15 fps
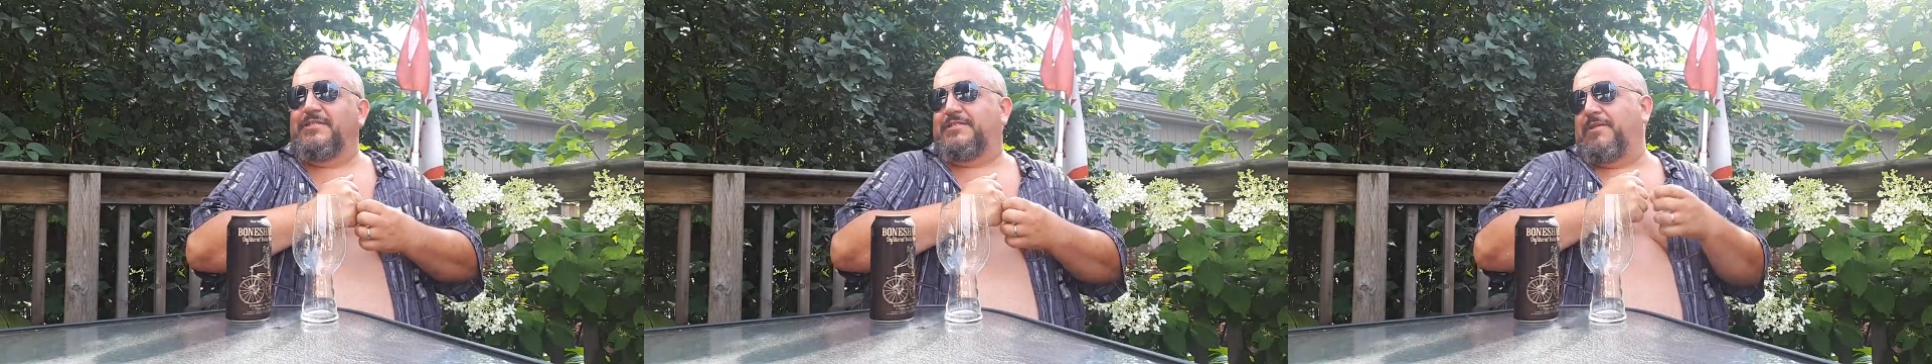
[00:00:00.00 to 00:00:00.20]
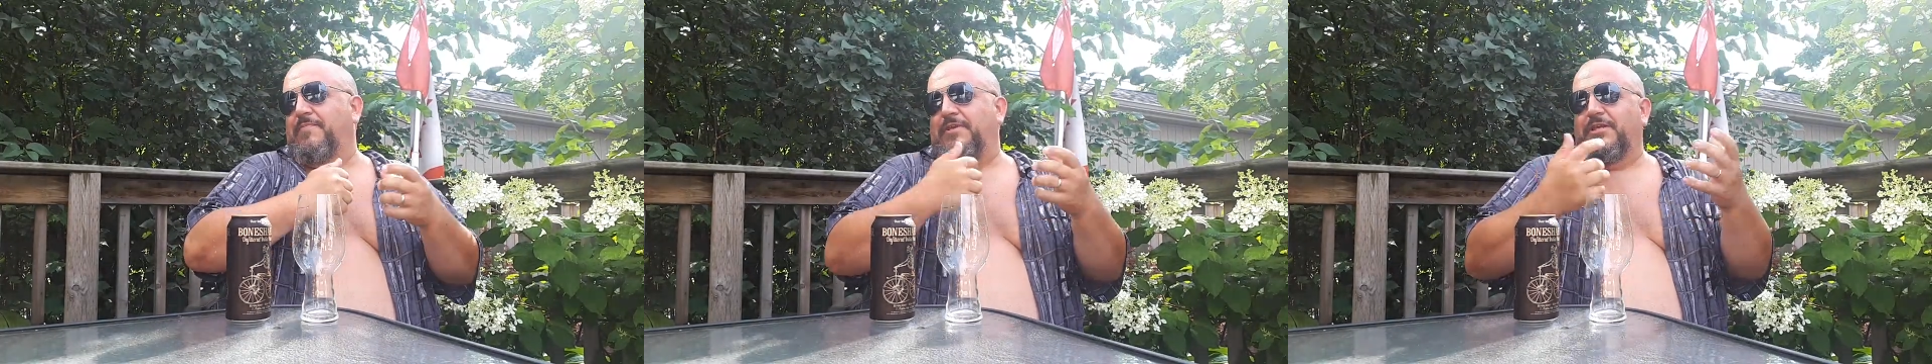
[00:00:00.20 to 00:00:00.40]

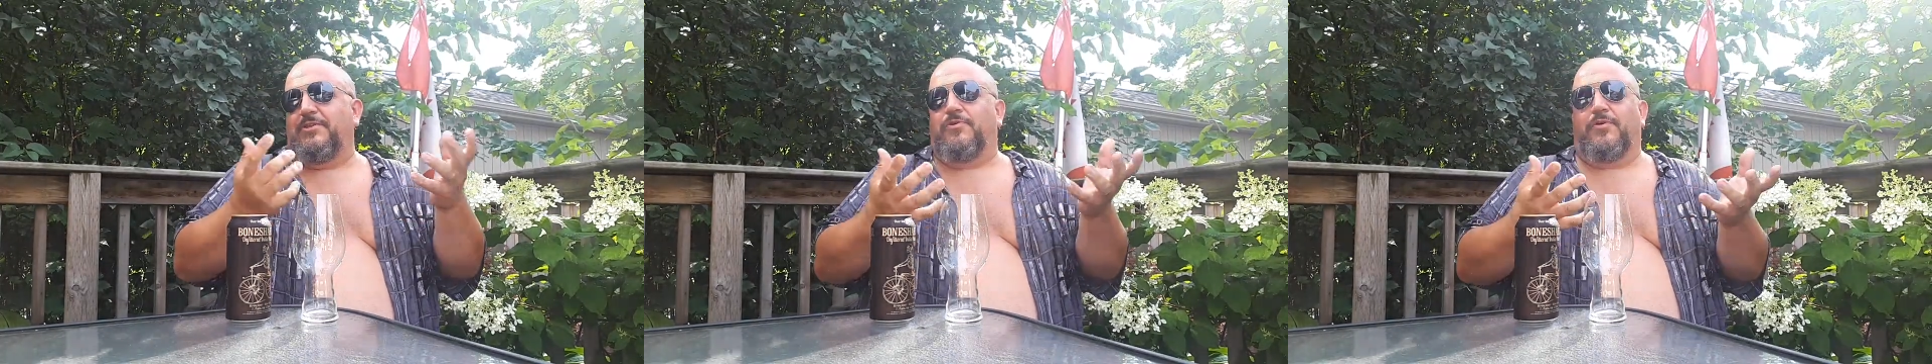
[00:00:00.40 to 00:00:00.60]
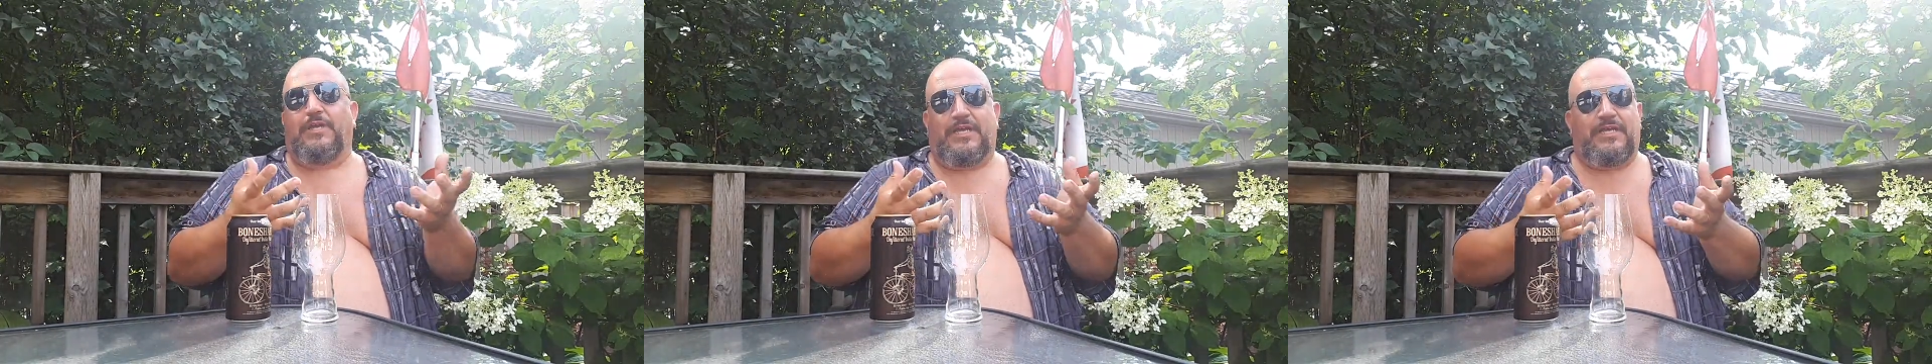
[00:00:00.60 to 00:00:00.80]
it's something, you
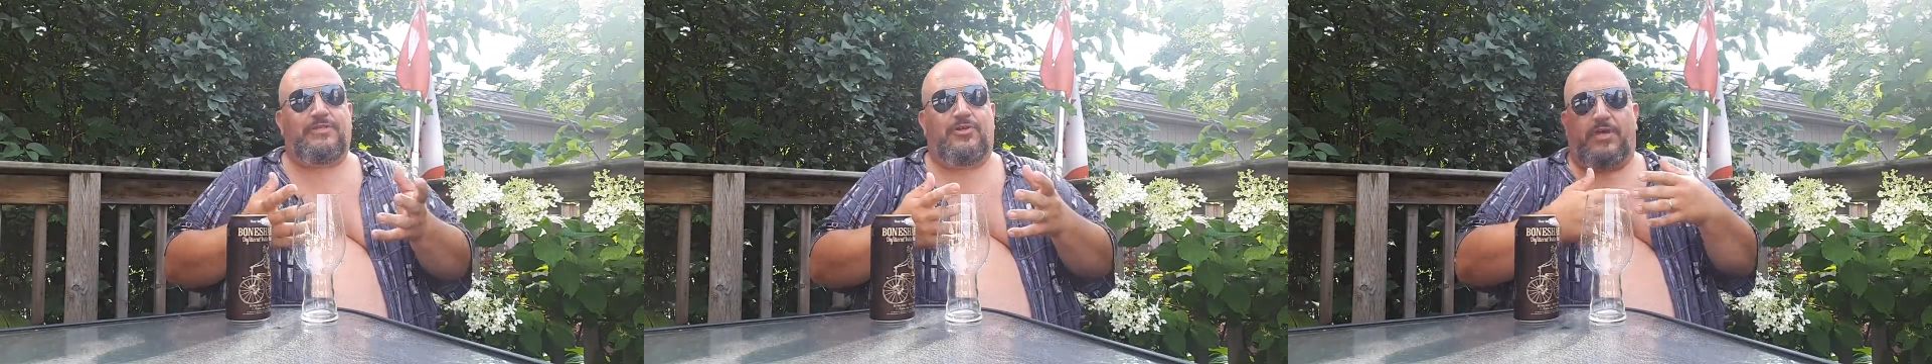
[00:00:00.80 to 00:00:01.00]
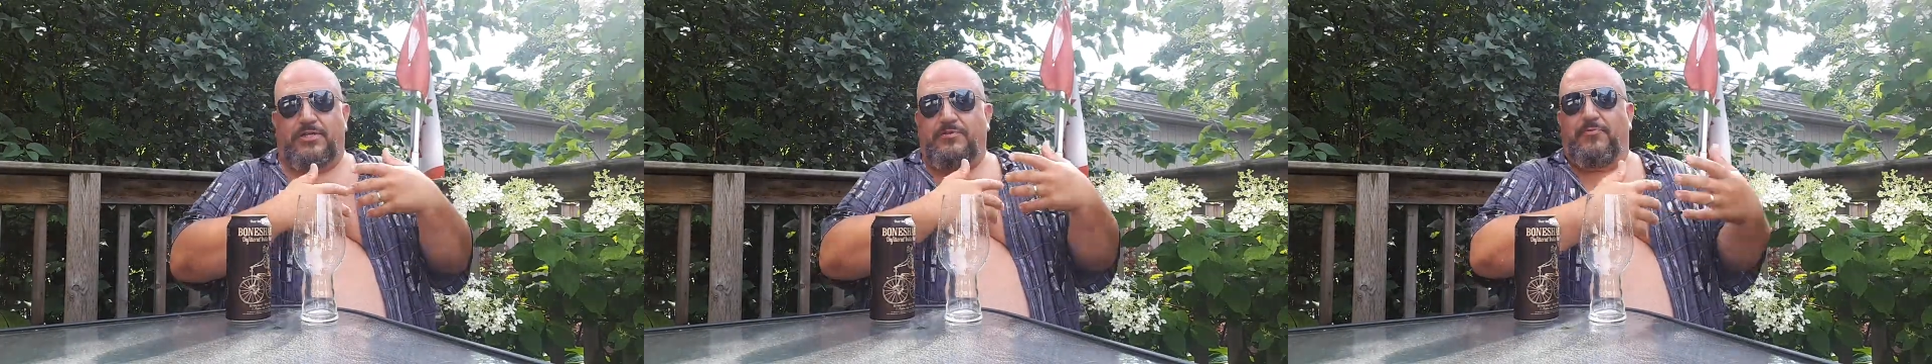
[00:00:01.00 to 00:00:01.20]
know, like I
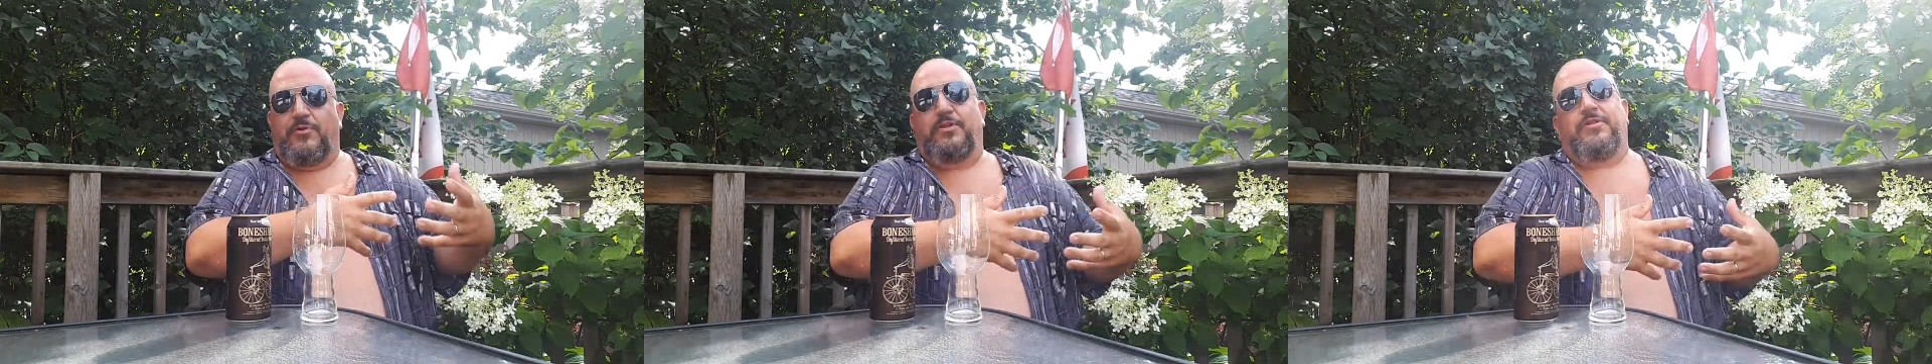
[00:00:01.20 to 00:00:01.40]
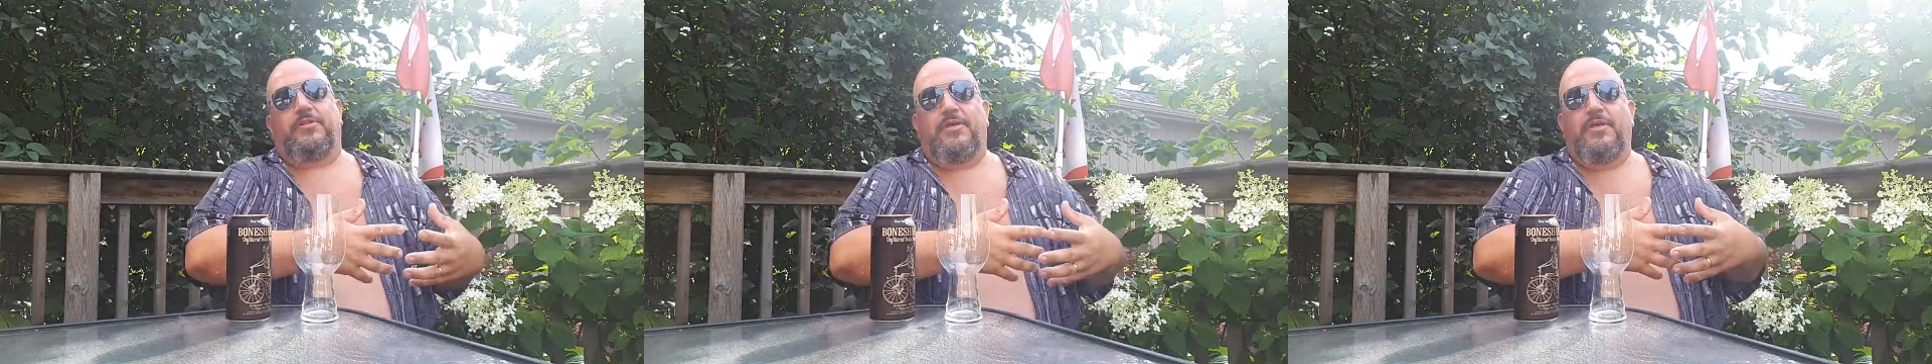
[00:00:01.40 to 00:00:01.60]
talked
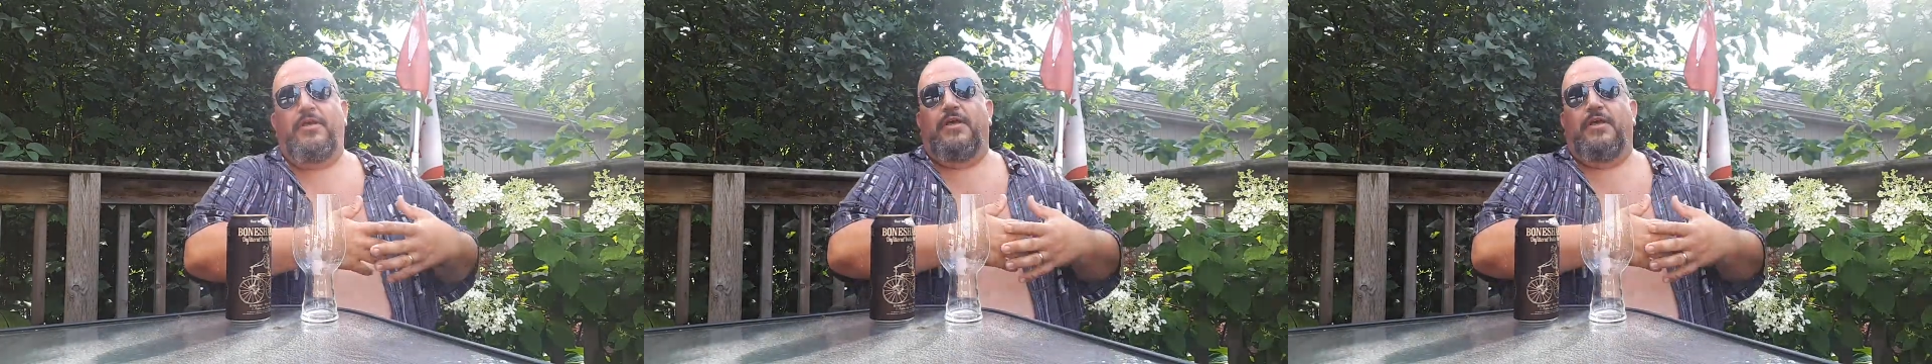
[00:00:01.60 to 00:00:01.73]
about in